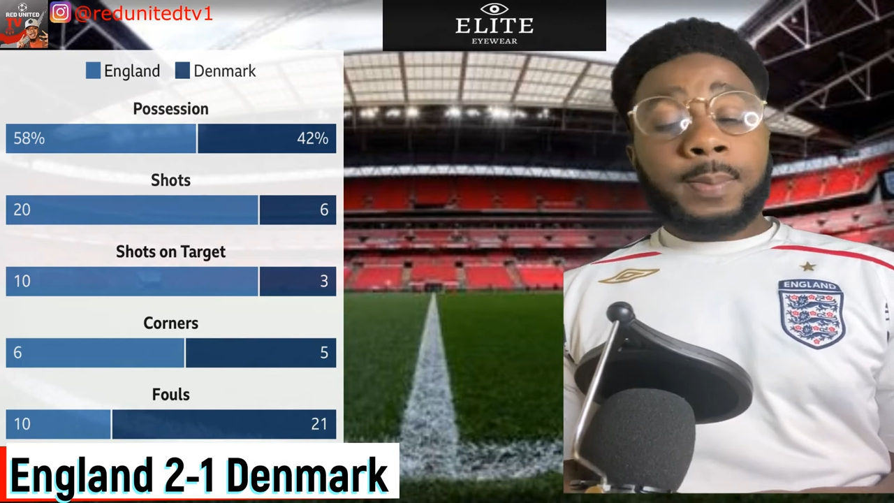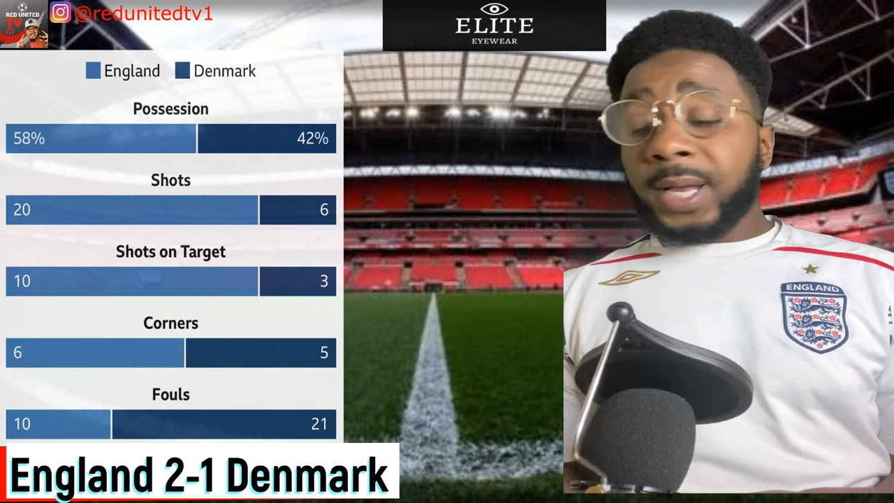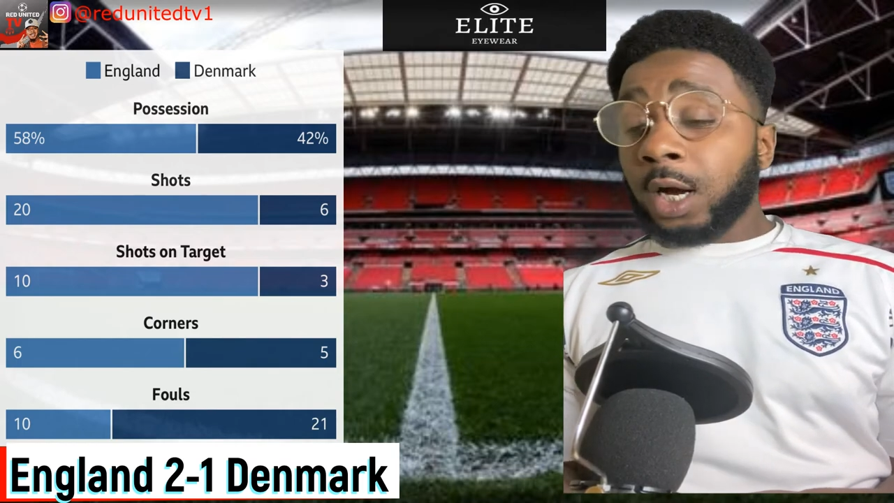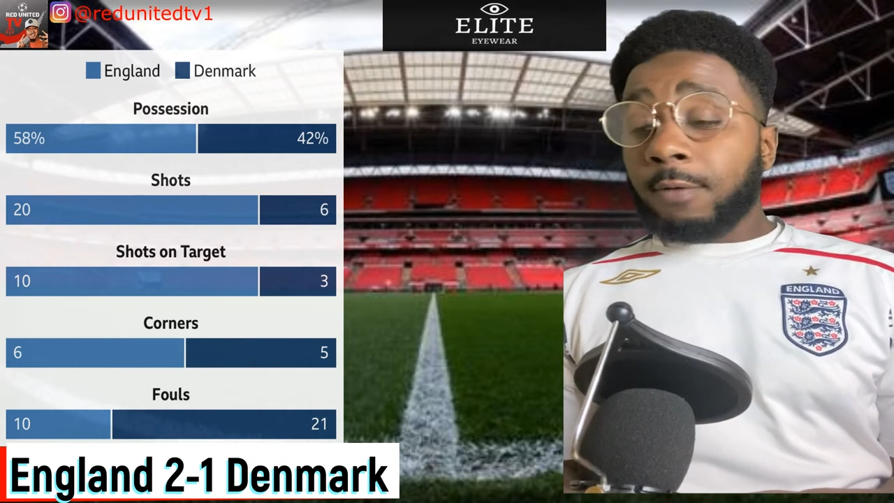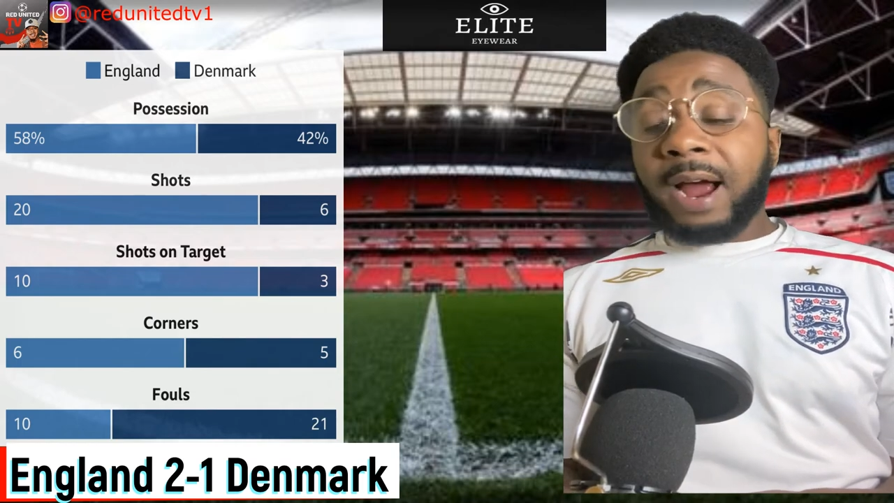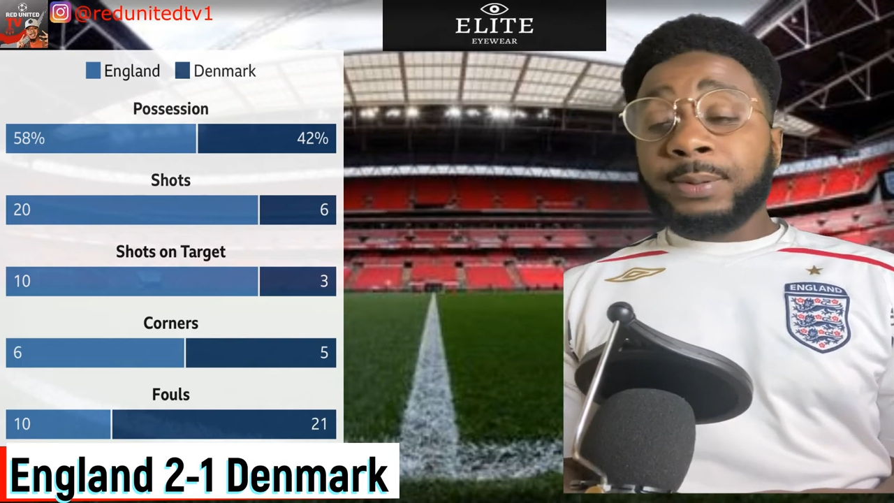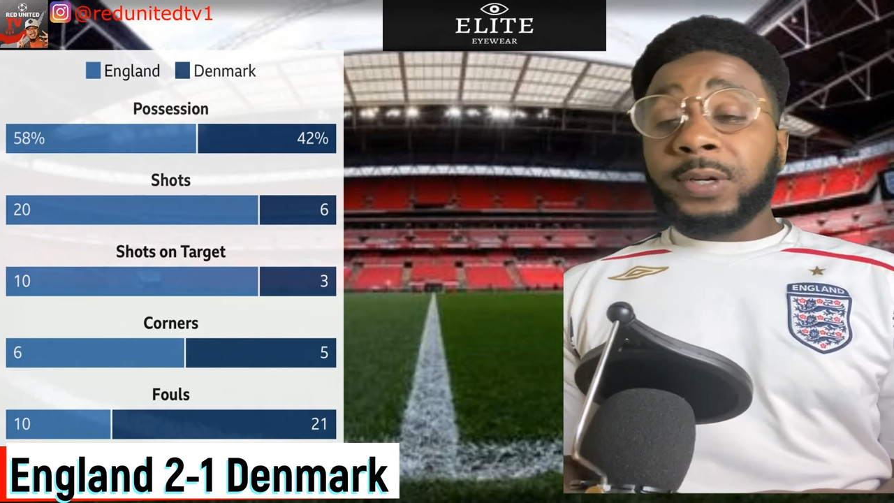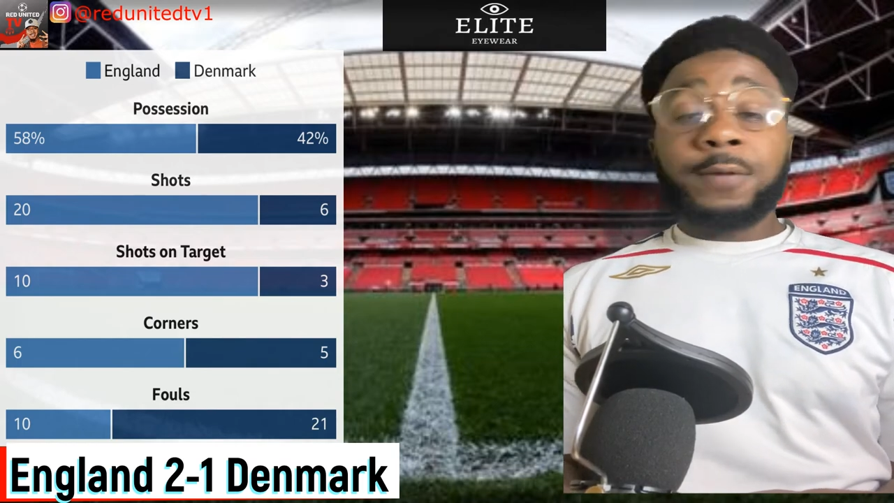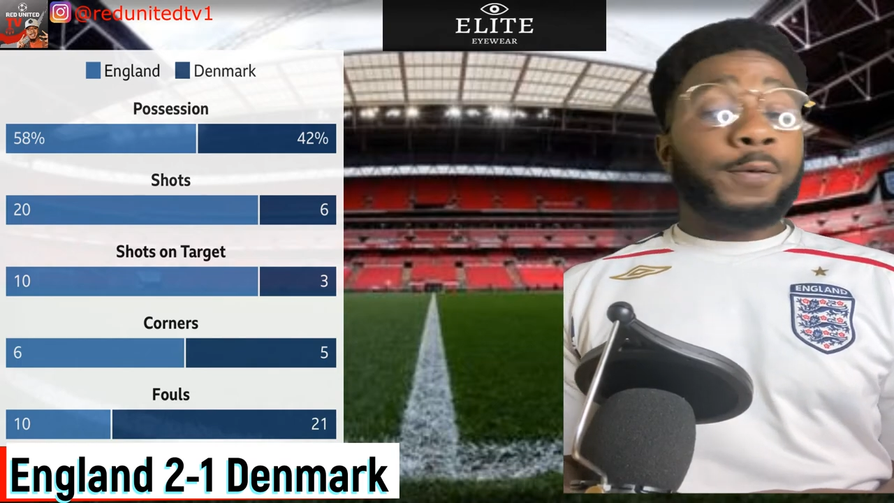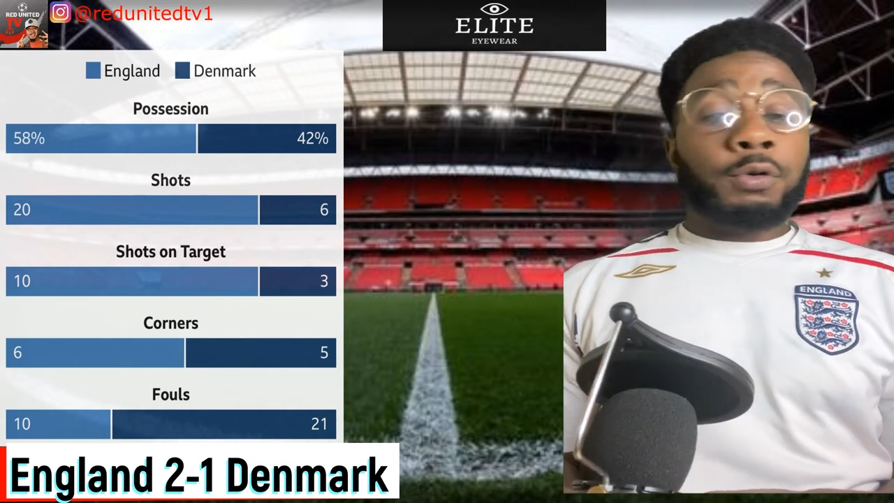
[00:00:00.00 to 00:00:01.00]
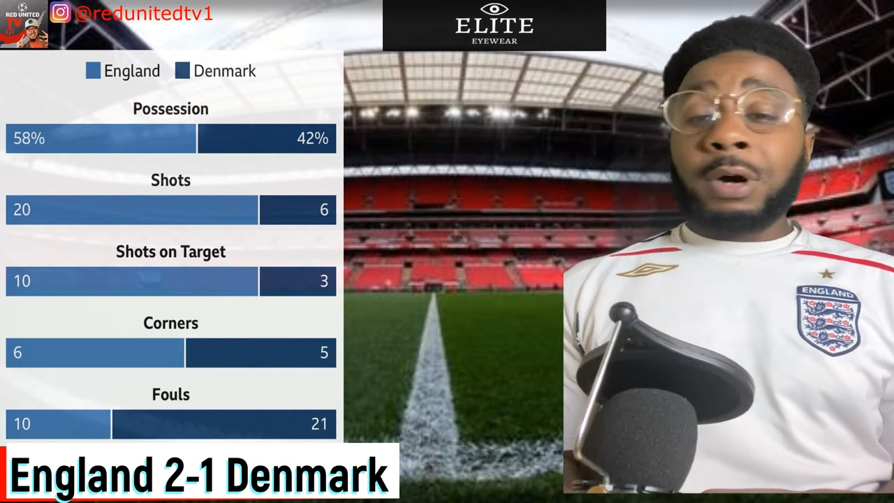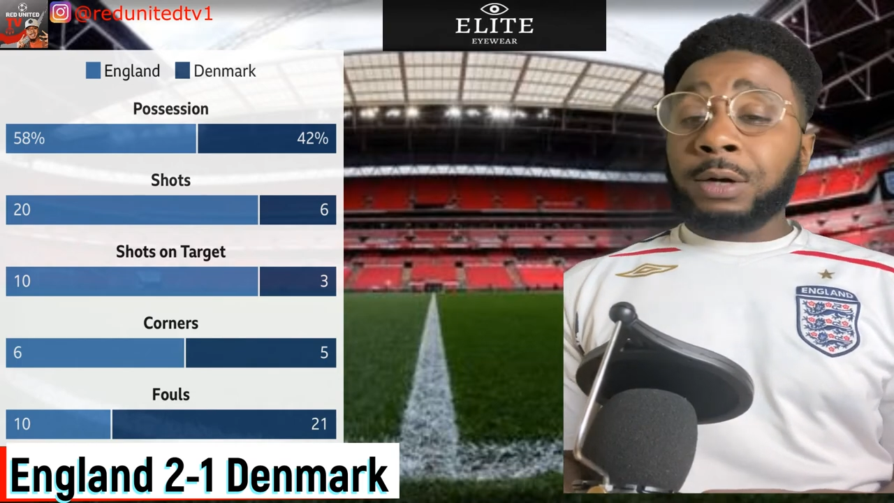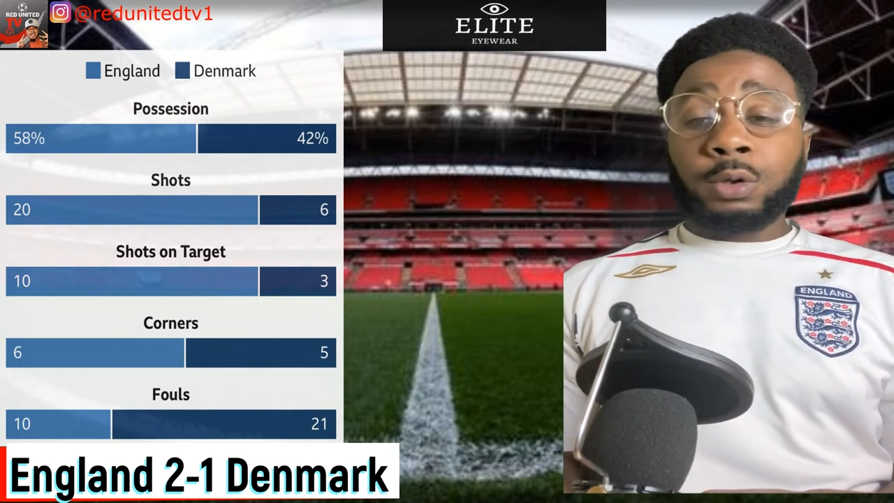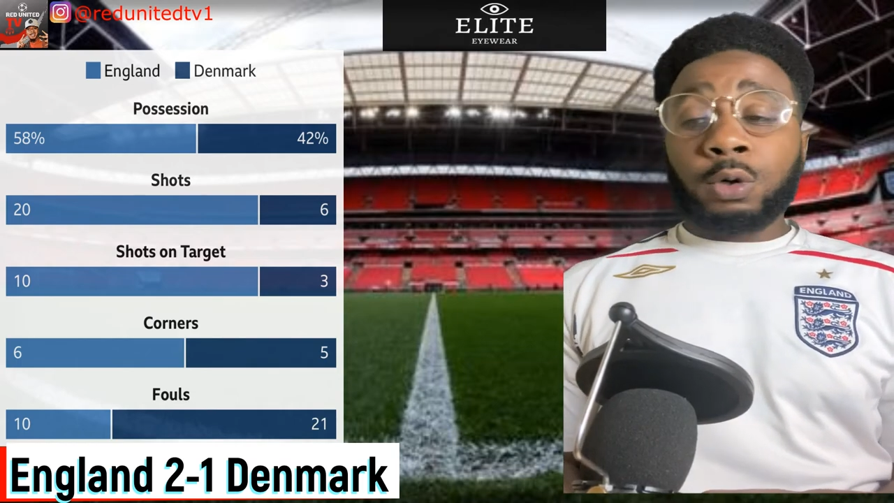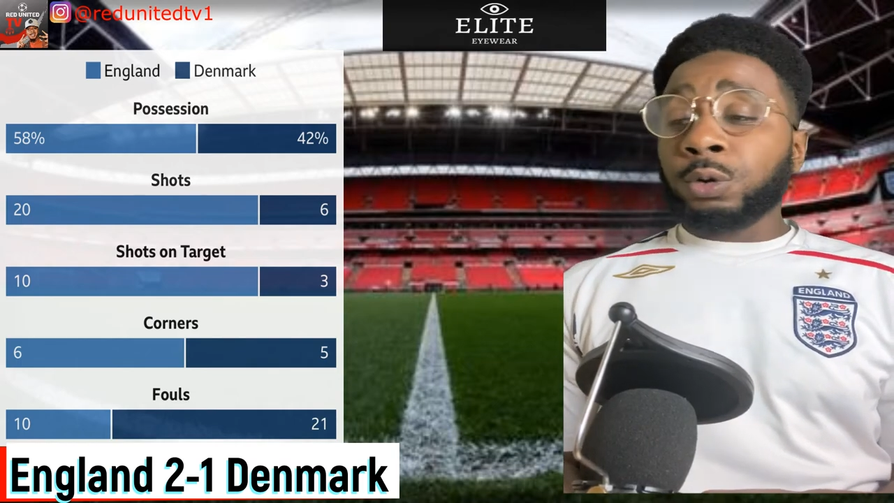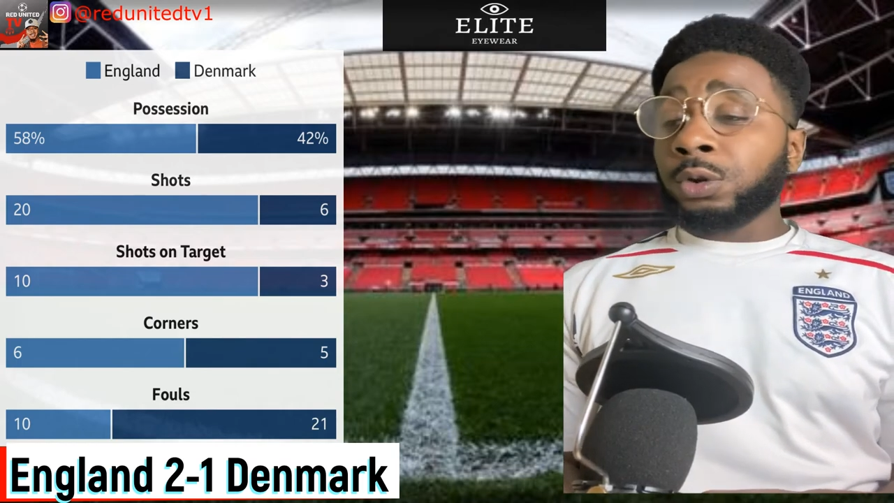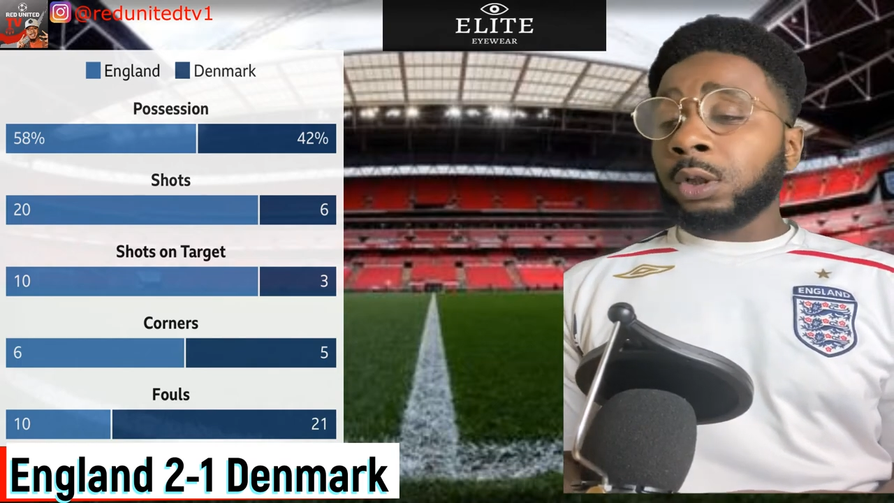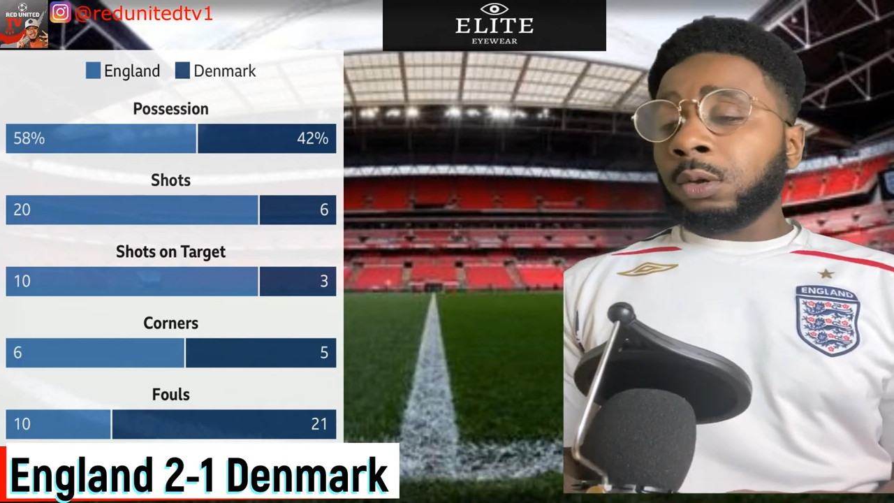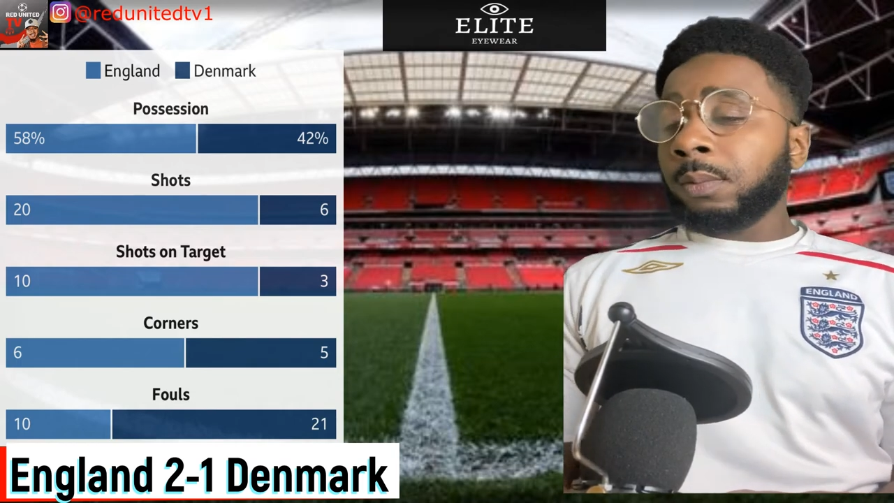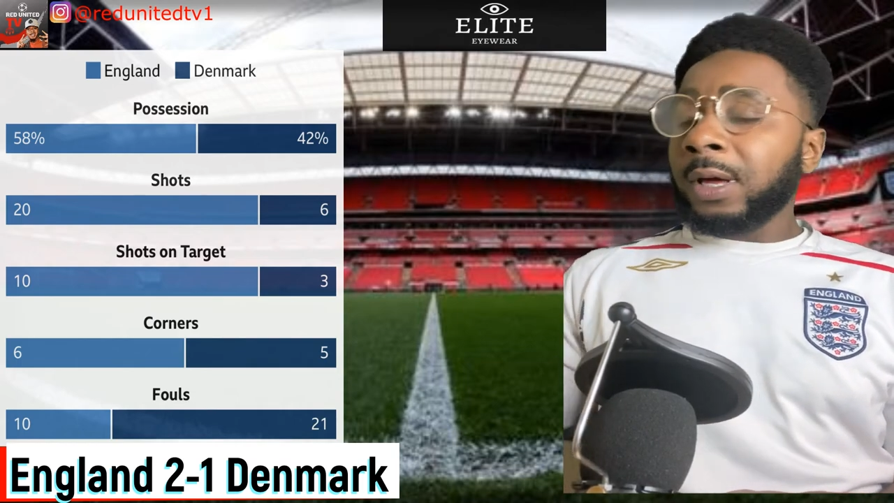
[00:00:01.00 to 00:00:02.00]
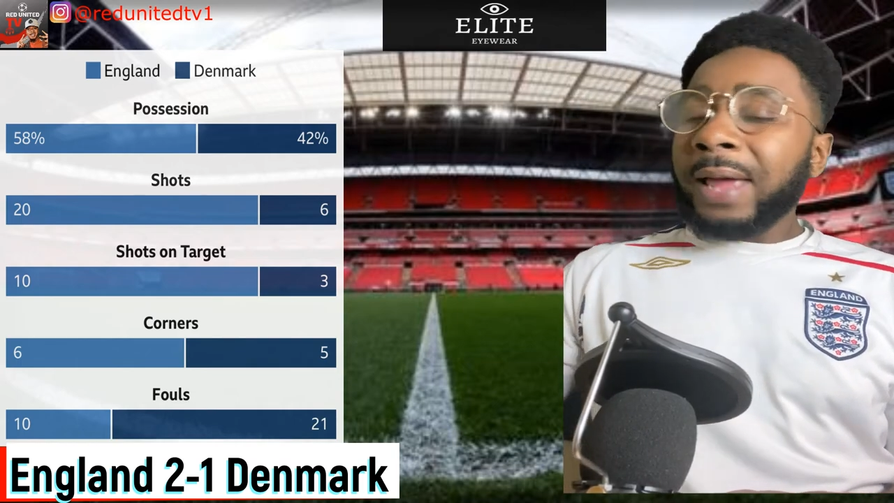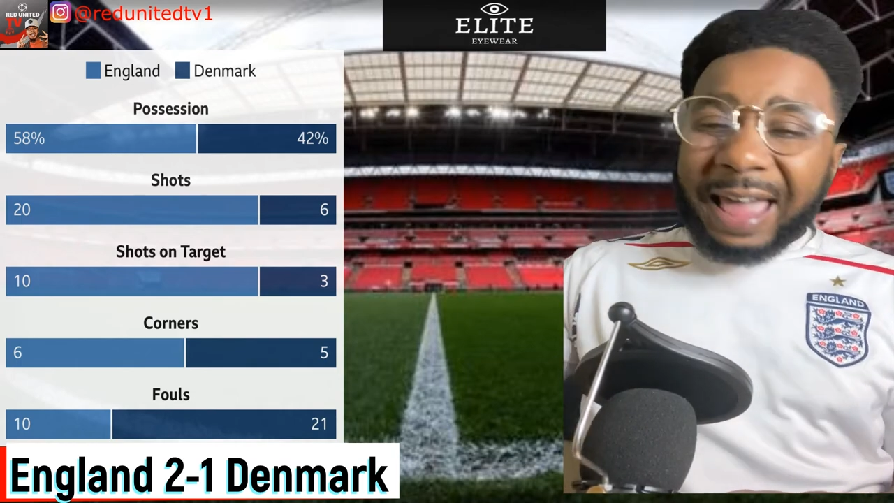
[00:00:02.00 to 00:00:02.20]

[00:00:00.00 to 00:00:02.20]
Big up Raheem Sterling for all out the whole tournament.